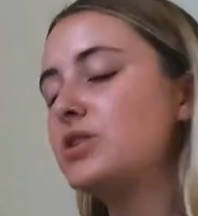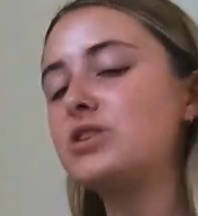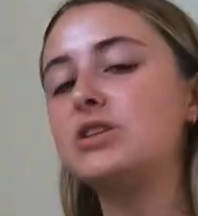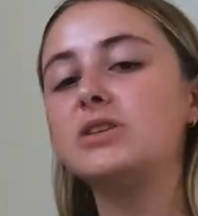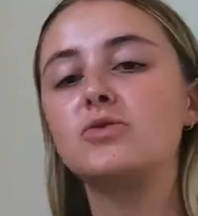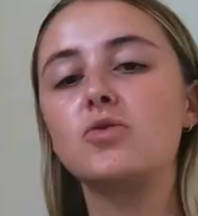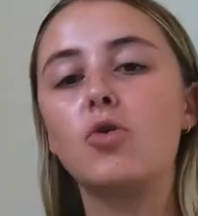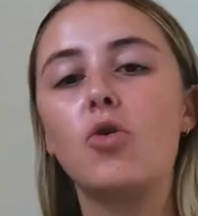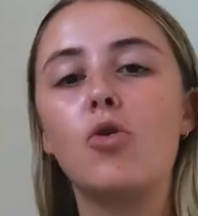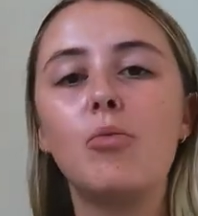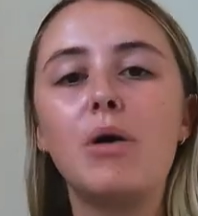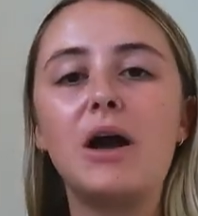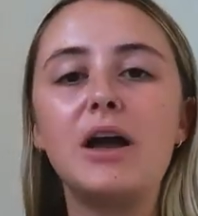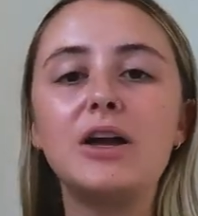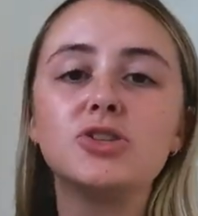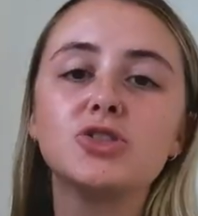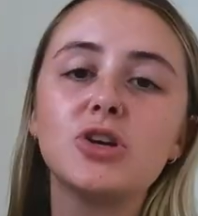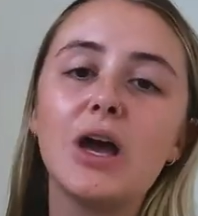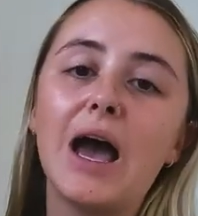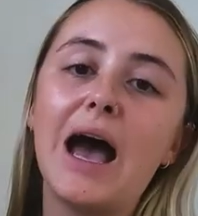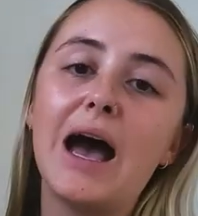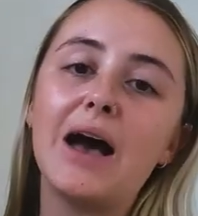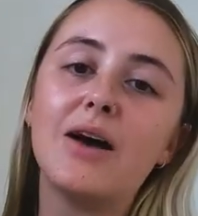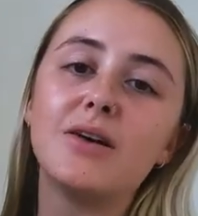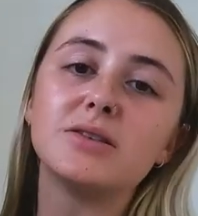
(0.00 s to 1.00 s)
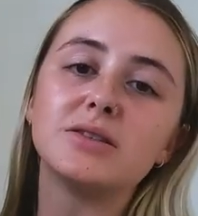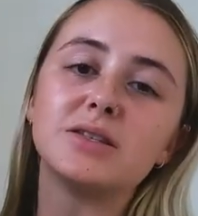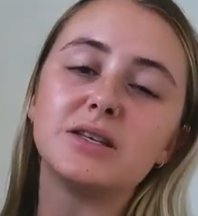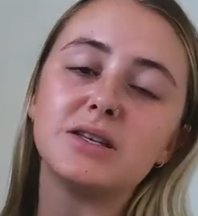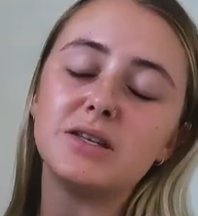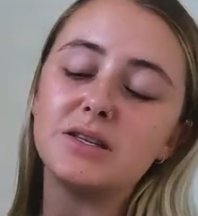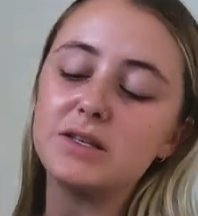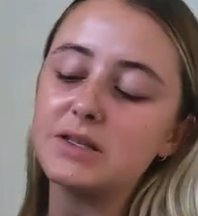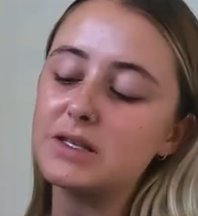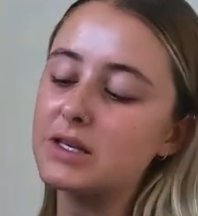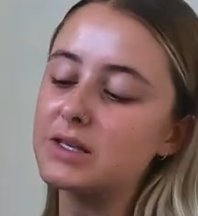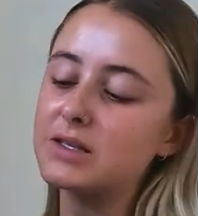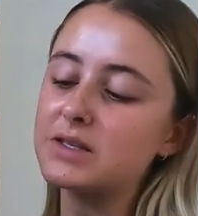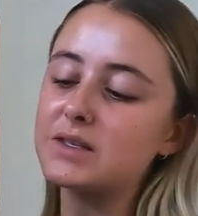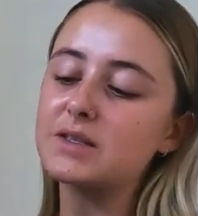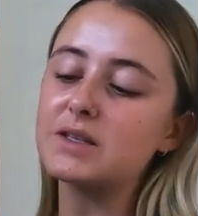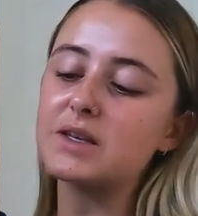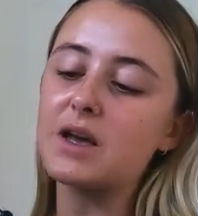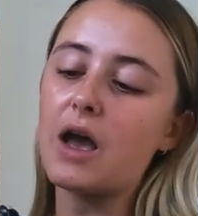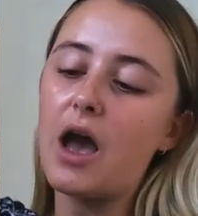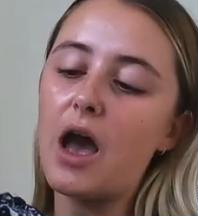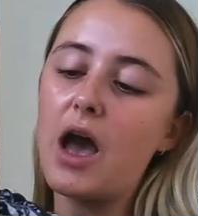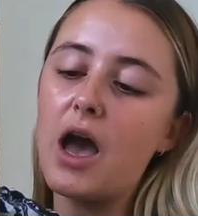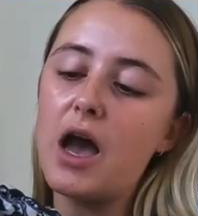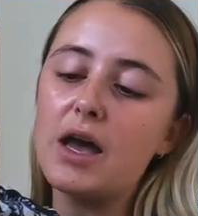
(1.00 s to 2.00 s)
which is all my trousers,
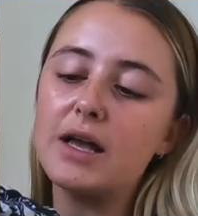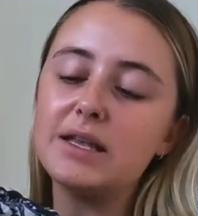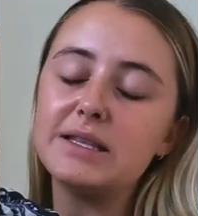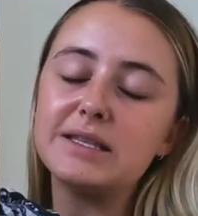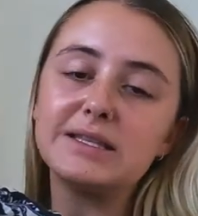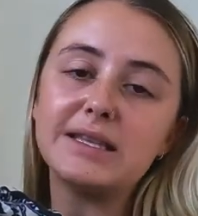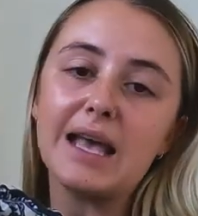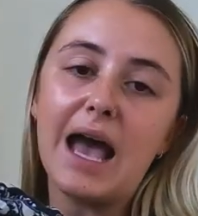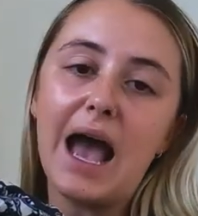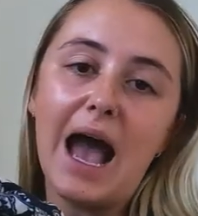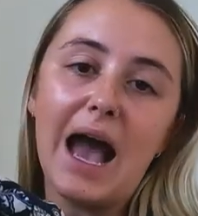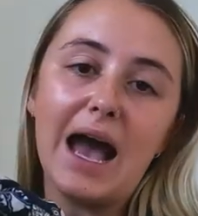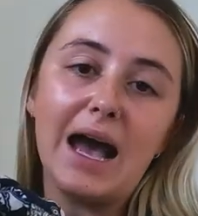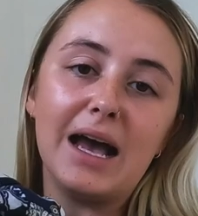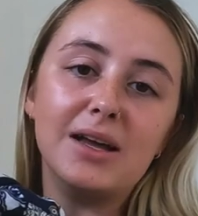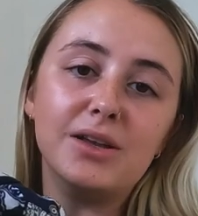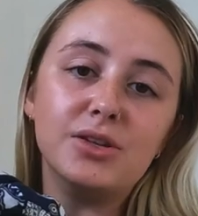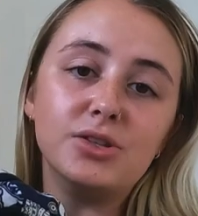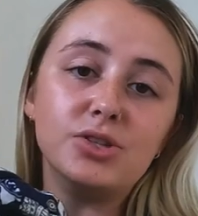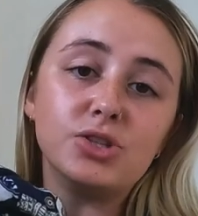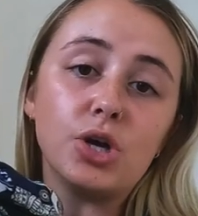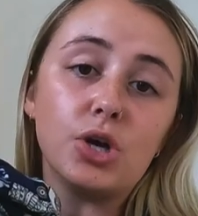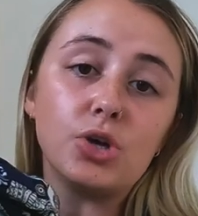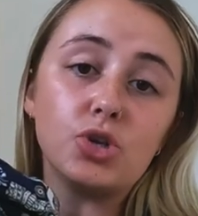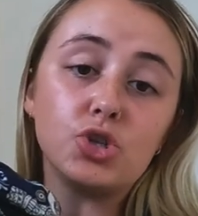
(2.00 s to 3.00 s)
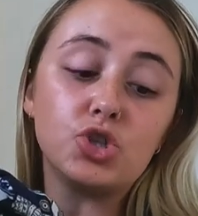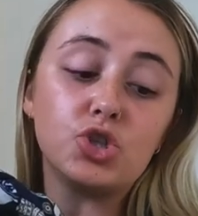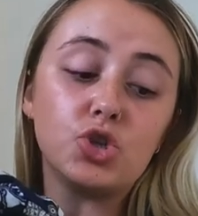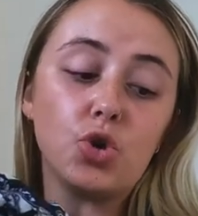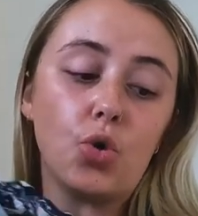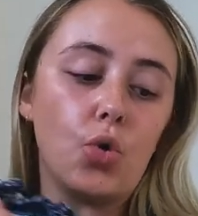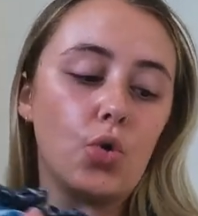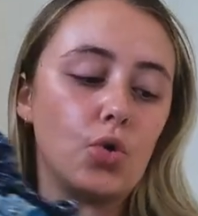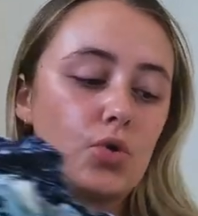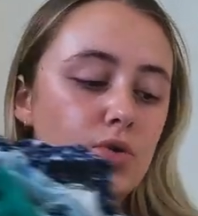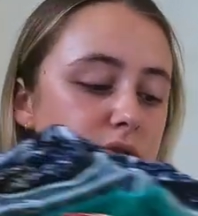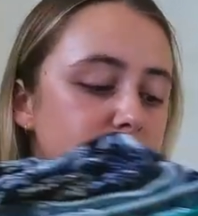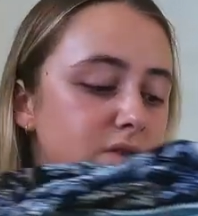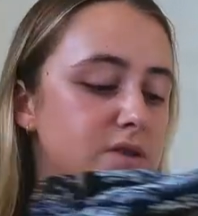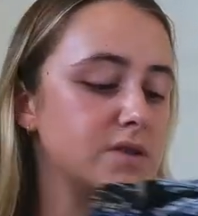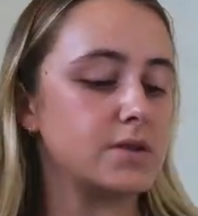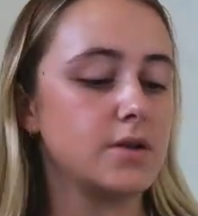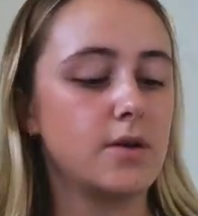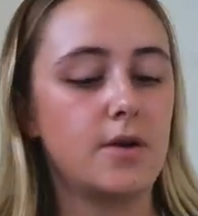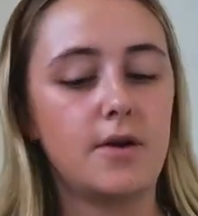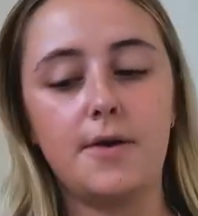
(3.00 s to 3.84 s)
skirts and shorts.